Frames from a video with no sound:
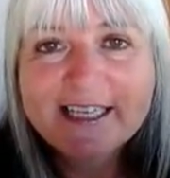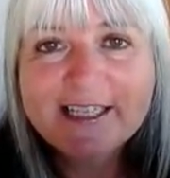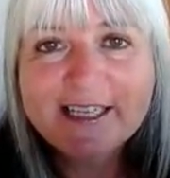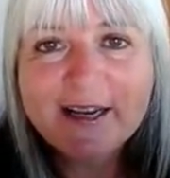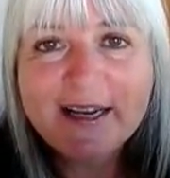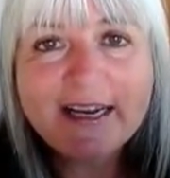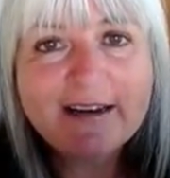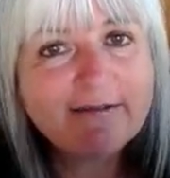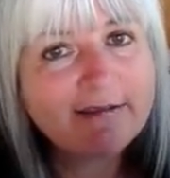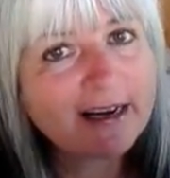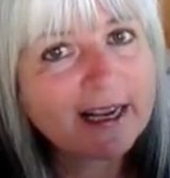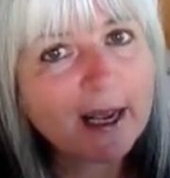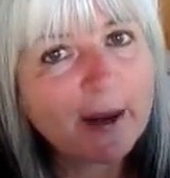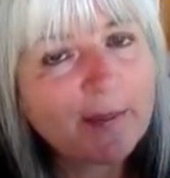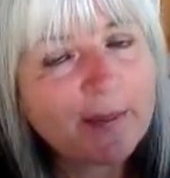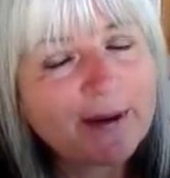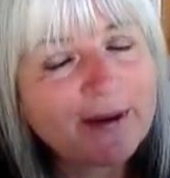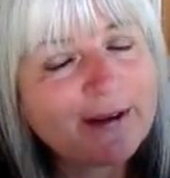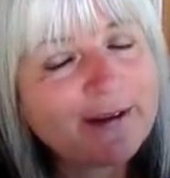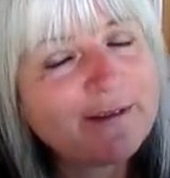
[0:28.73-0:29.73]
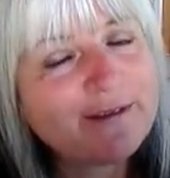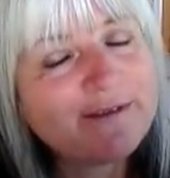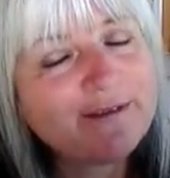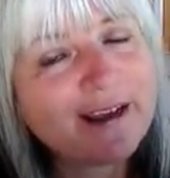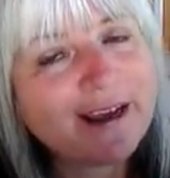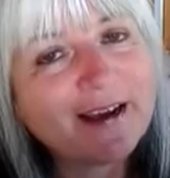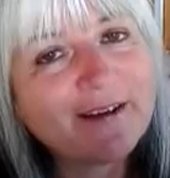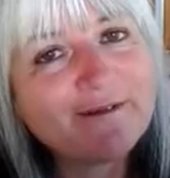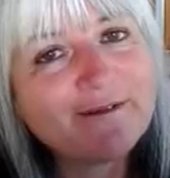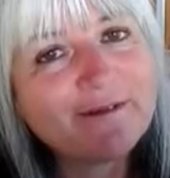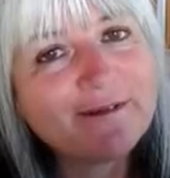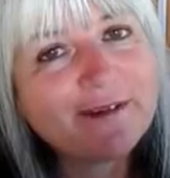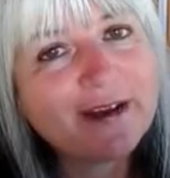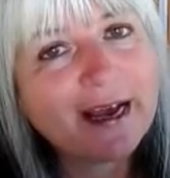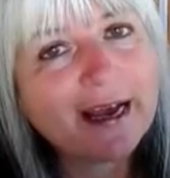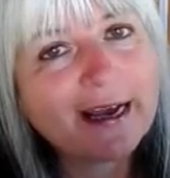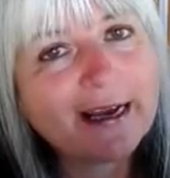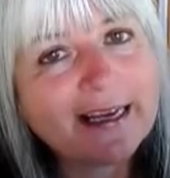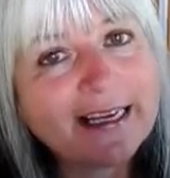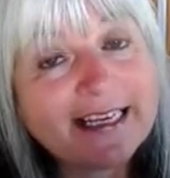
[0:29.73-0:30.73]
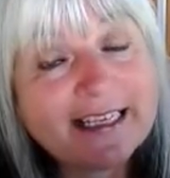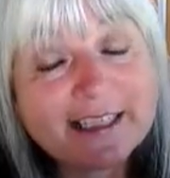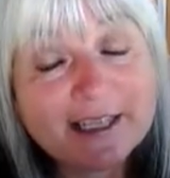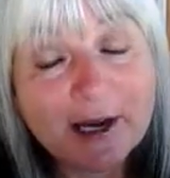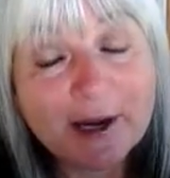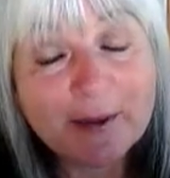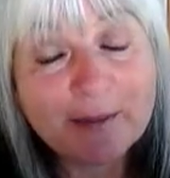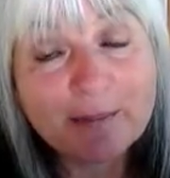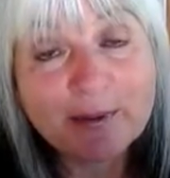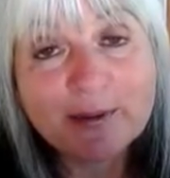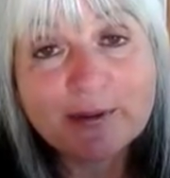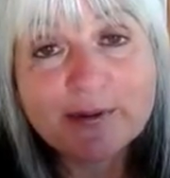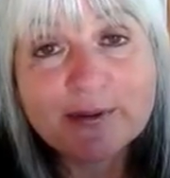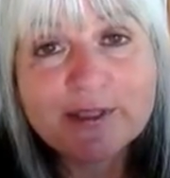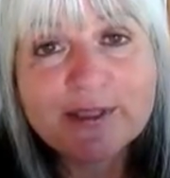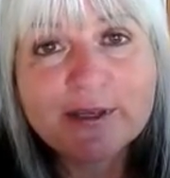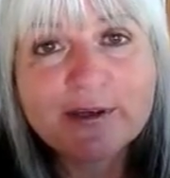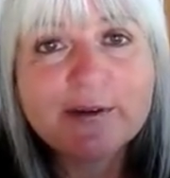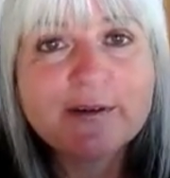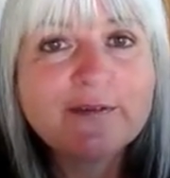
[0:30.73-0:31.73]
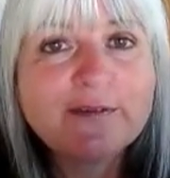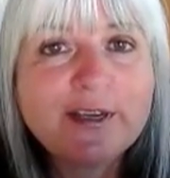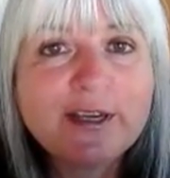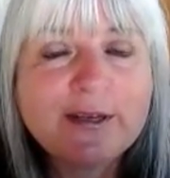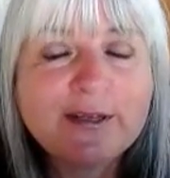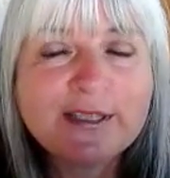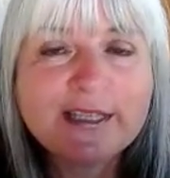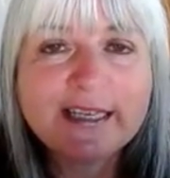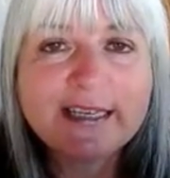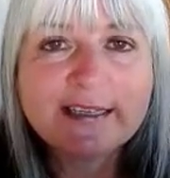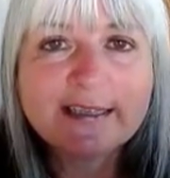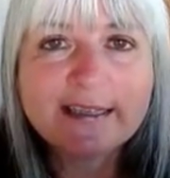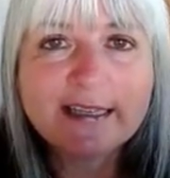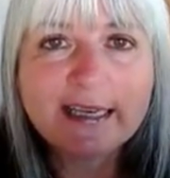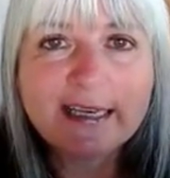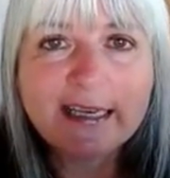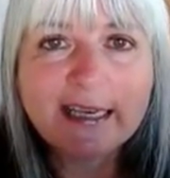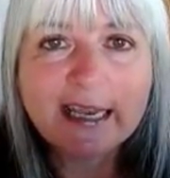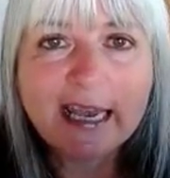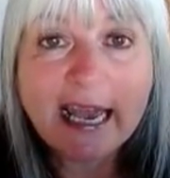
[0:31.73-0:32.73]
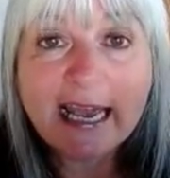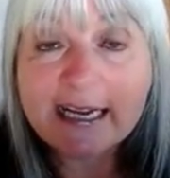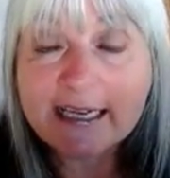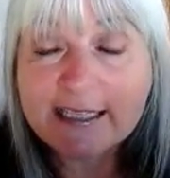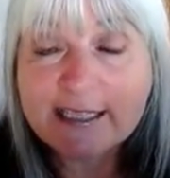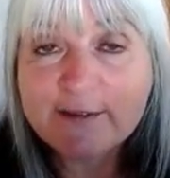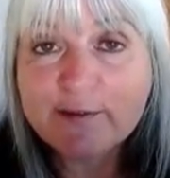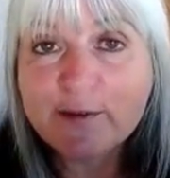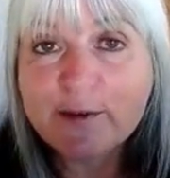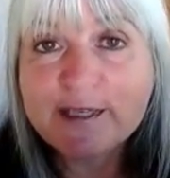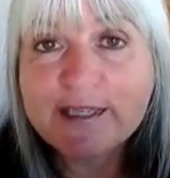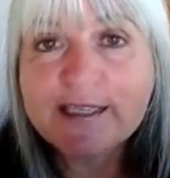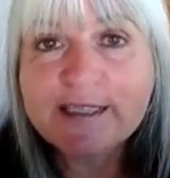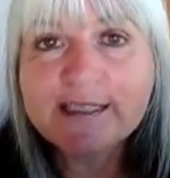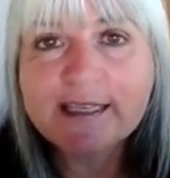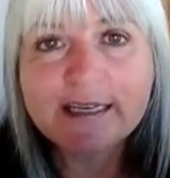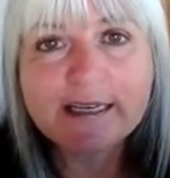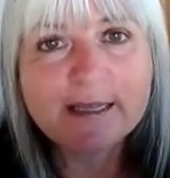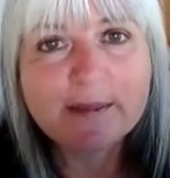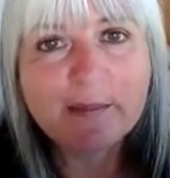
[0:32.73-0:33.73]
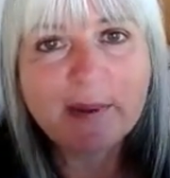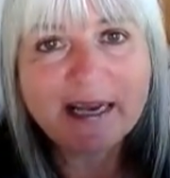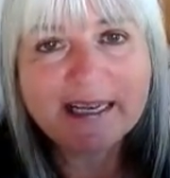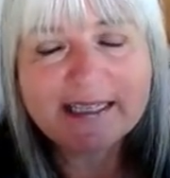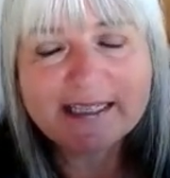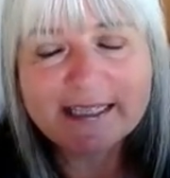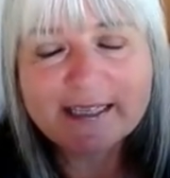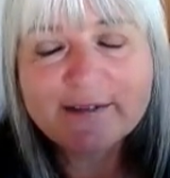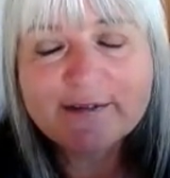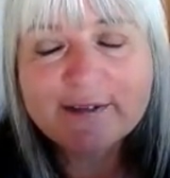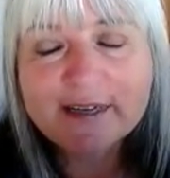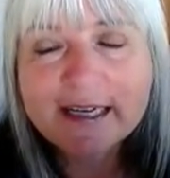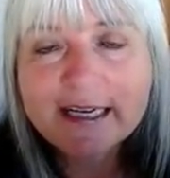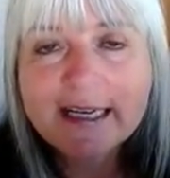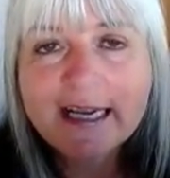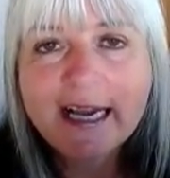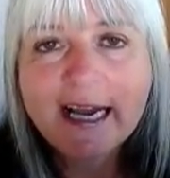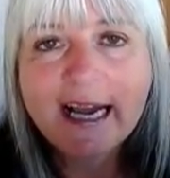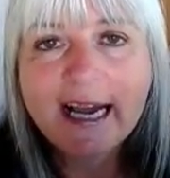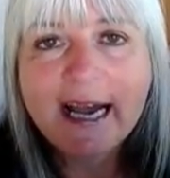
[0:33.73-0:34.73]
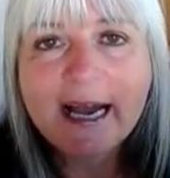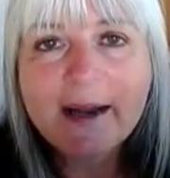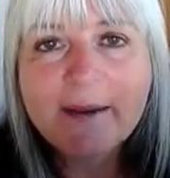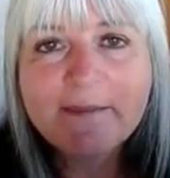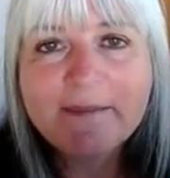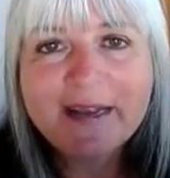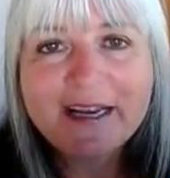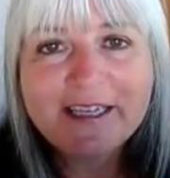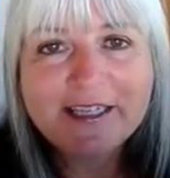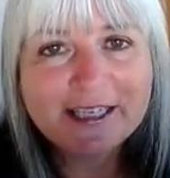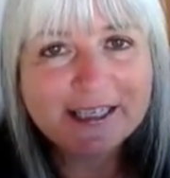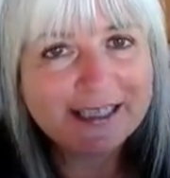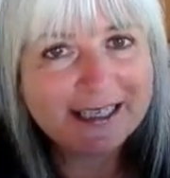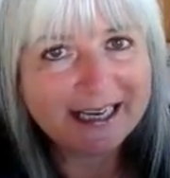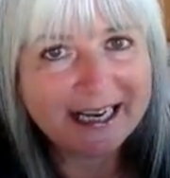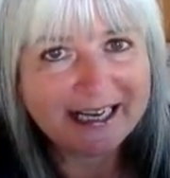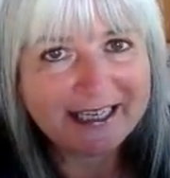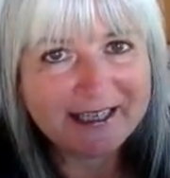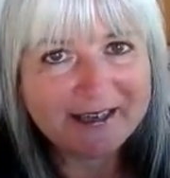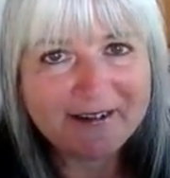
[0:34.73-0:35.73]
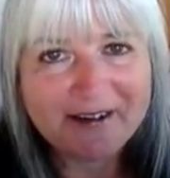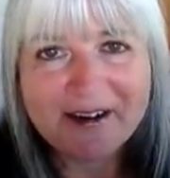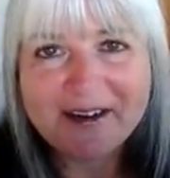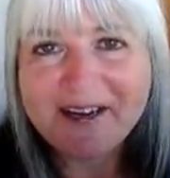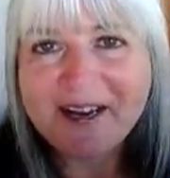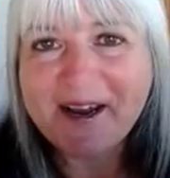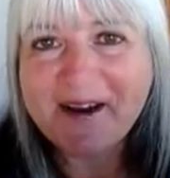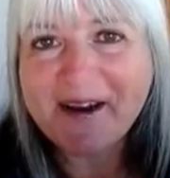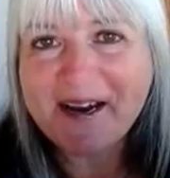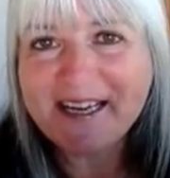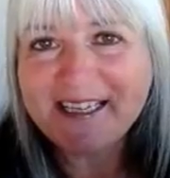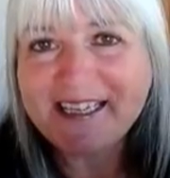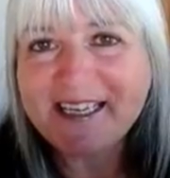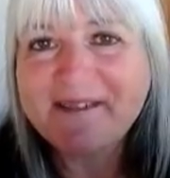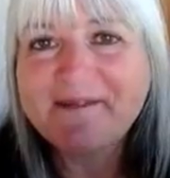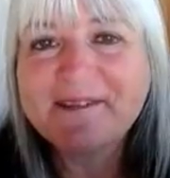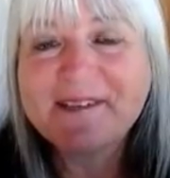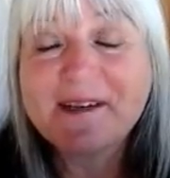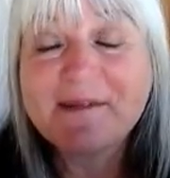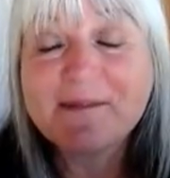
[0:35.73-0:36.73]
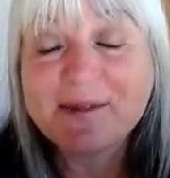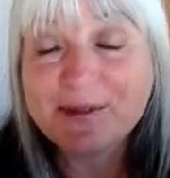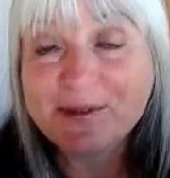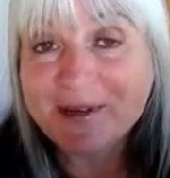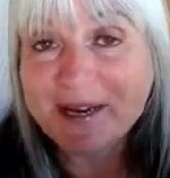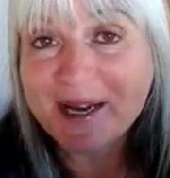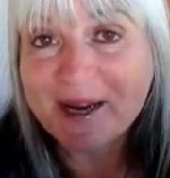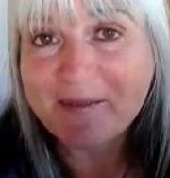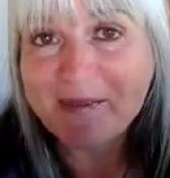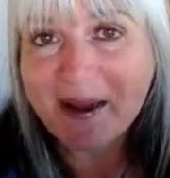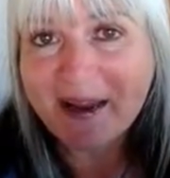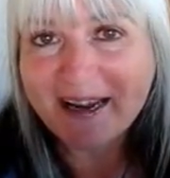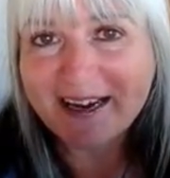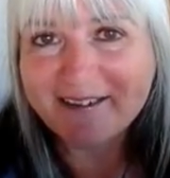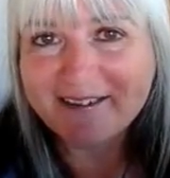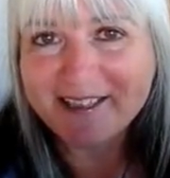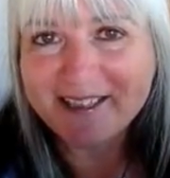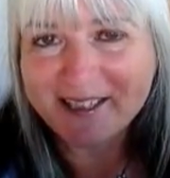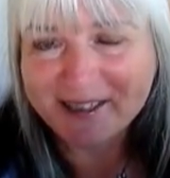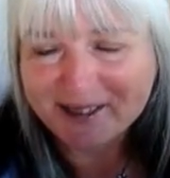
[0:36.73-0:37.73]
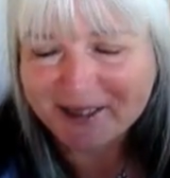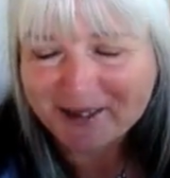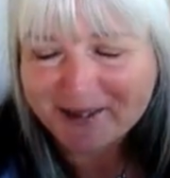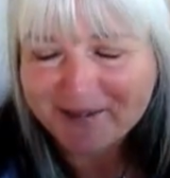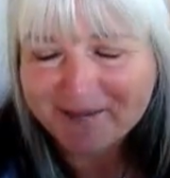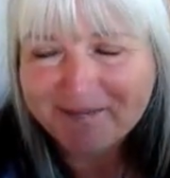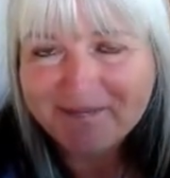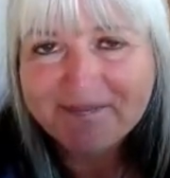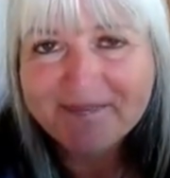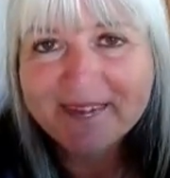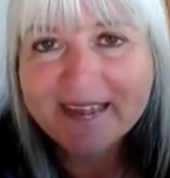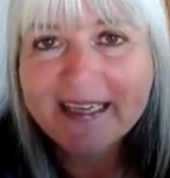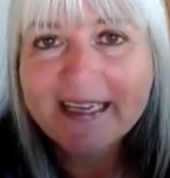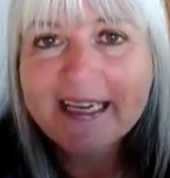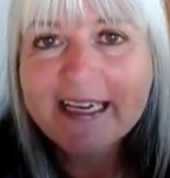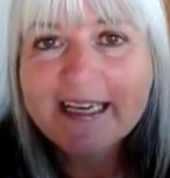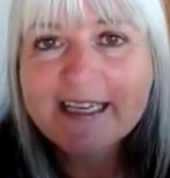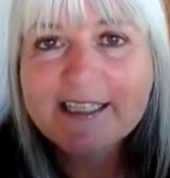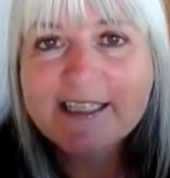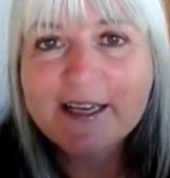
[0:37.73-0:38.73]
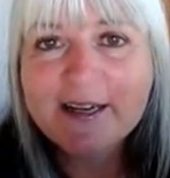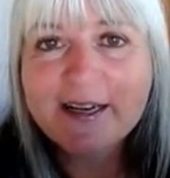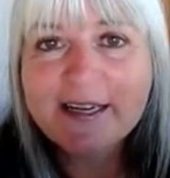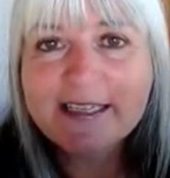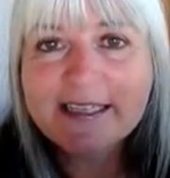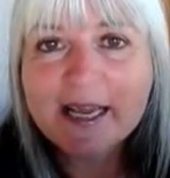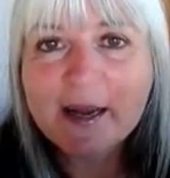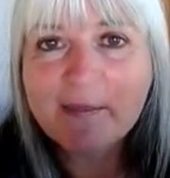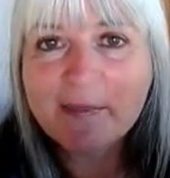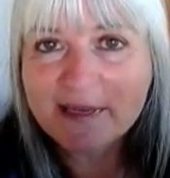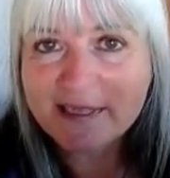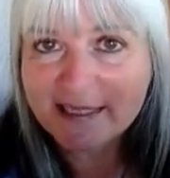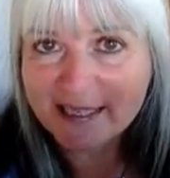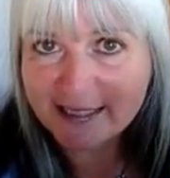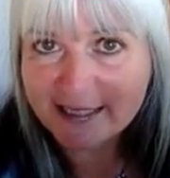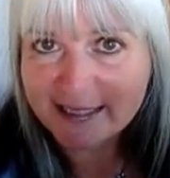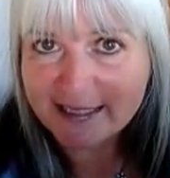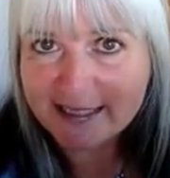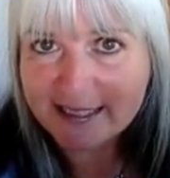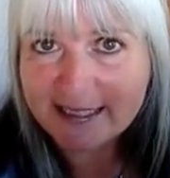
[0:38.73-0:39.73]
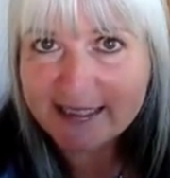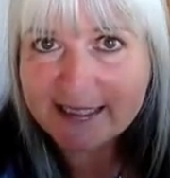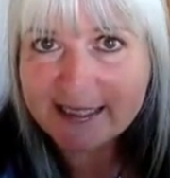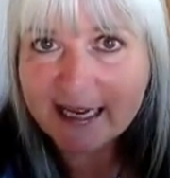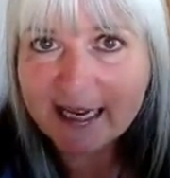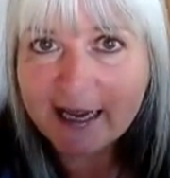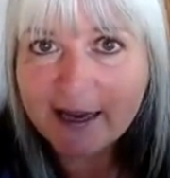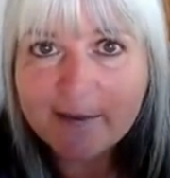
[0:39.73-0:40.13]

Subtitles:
So here are a couple of examples of using the active voice instead of the passive, just in case you've got no idea what I'm talking about here at all. So here's a couple of sentences.